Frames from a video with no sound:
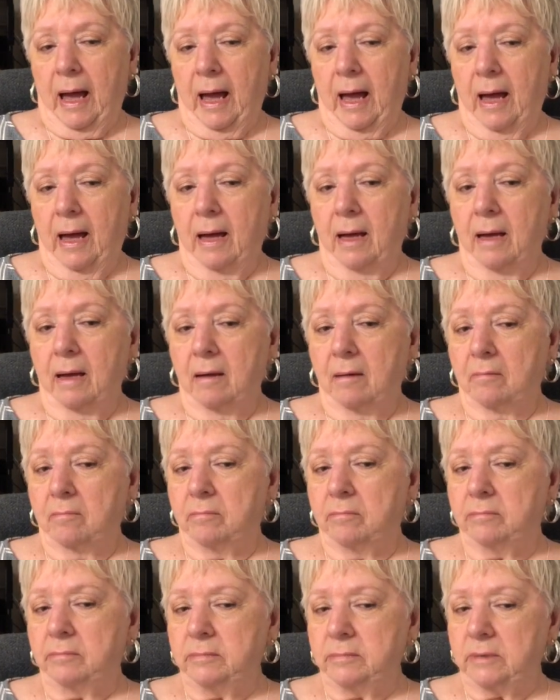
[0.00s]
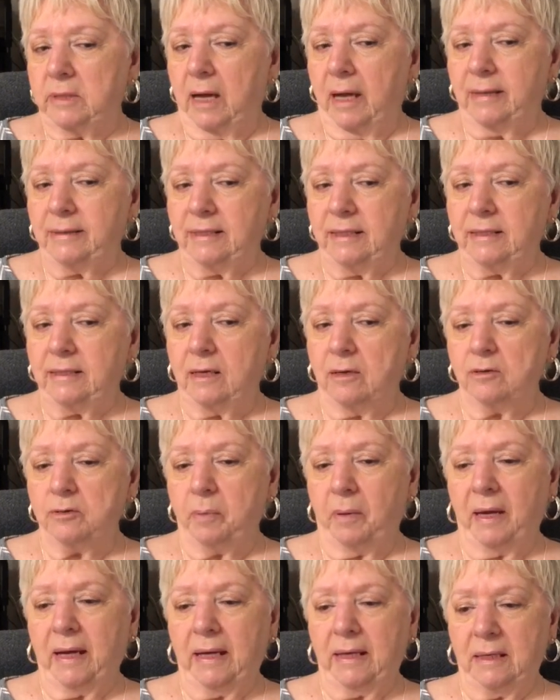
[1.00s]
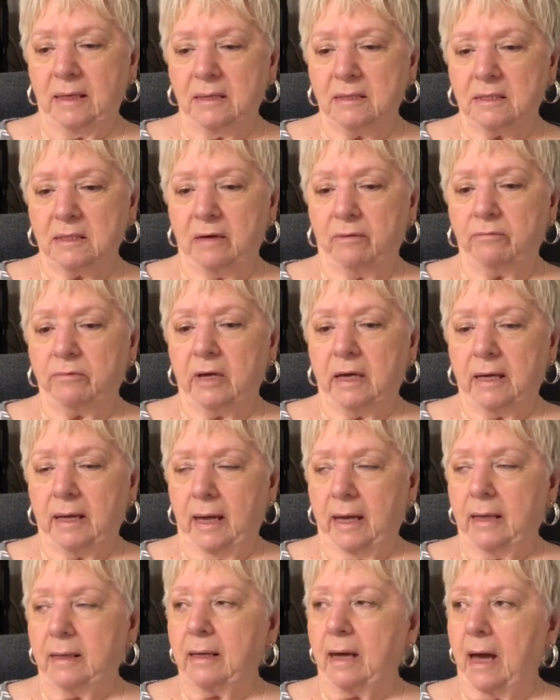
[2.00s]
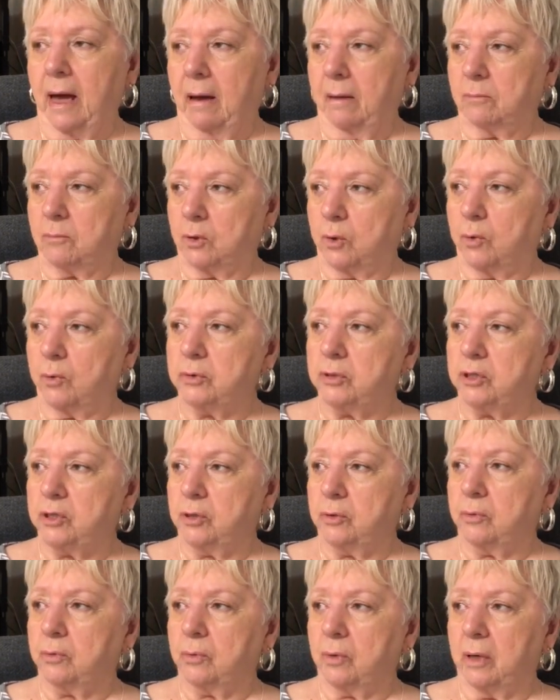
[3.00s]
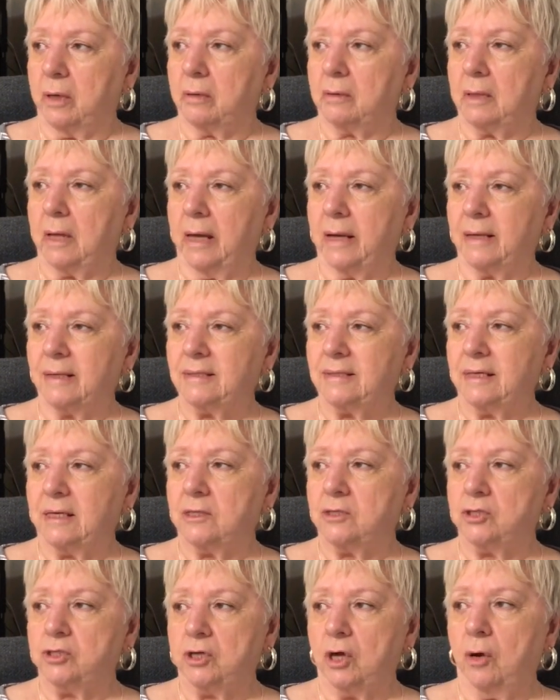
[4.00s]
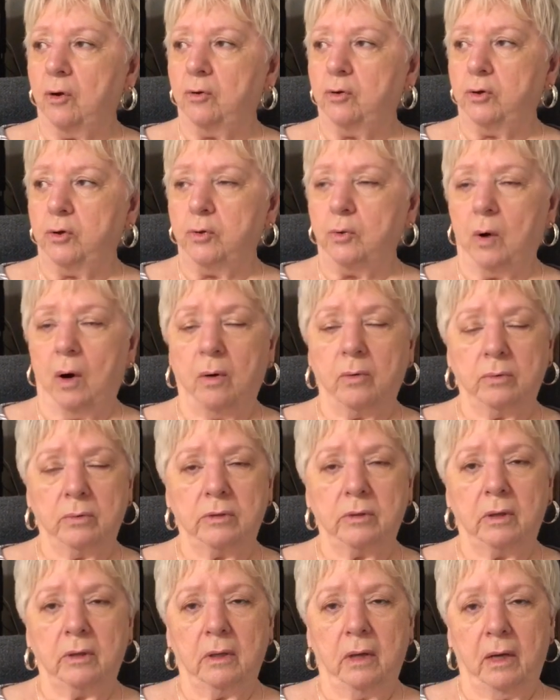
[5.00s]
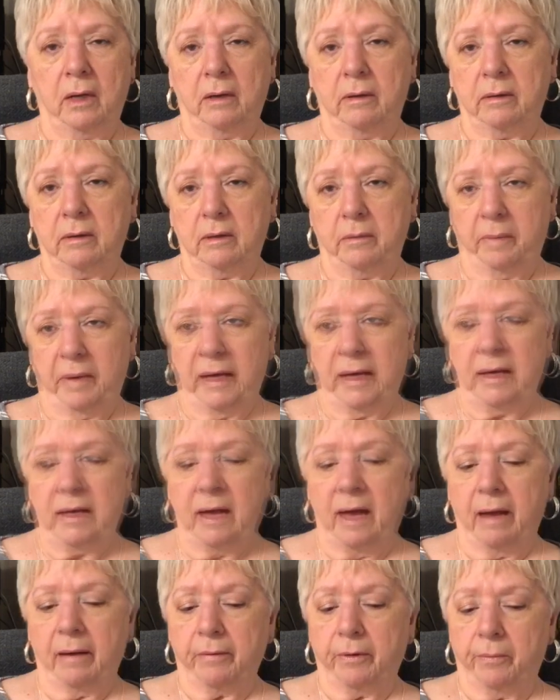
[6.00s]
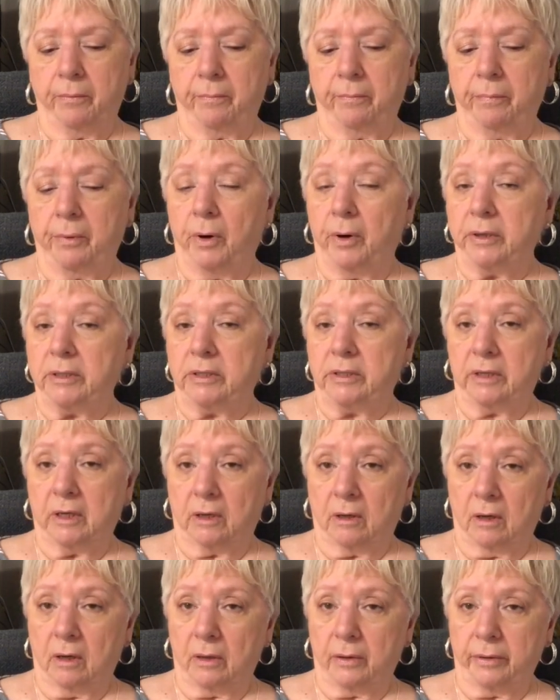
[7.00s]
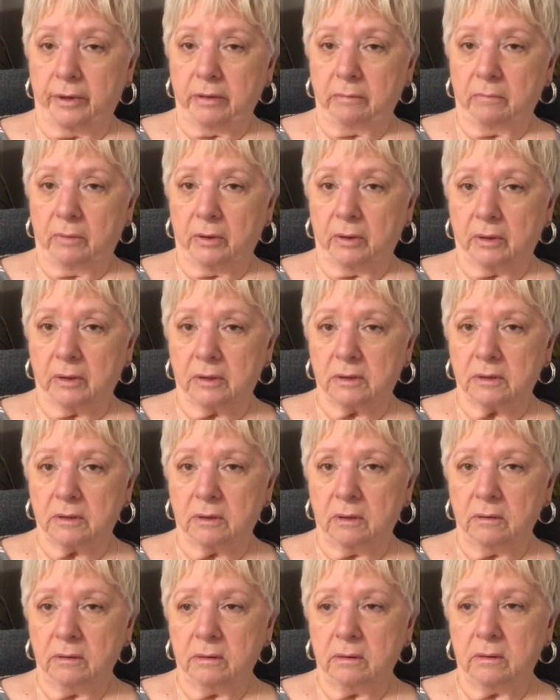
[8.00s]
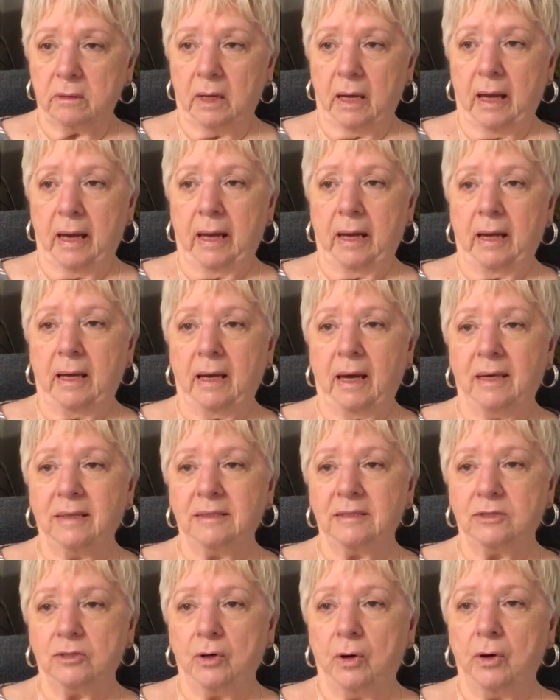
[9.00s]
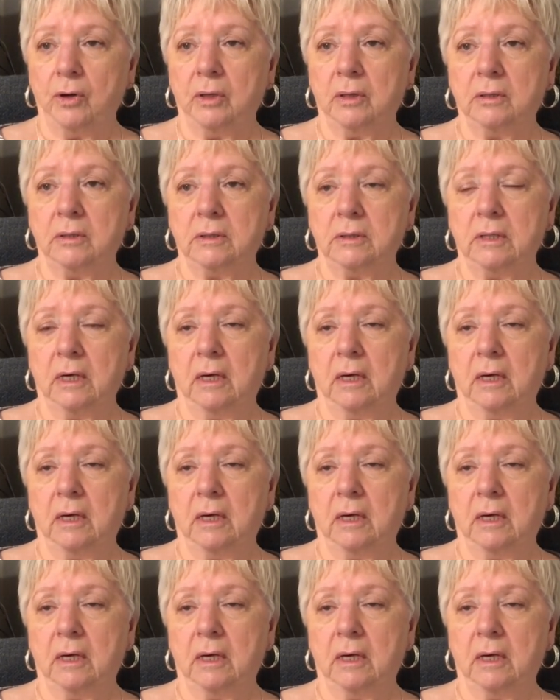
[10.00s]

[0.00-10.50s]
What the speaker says: I did those paintings and everything, and I'm going to, like I said, show you all the pen. I bought the coloring books, and I started